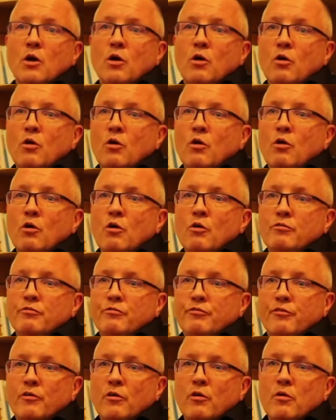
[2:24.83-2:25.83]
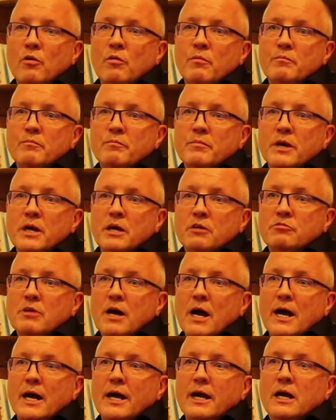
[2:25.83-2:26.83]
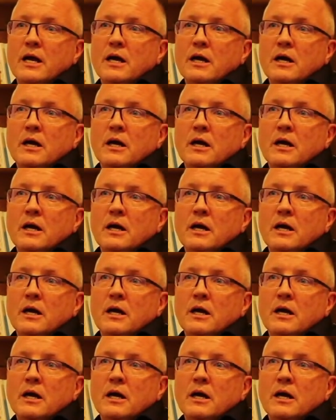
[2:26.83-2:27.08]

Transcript: or from Iraq,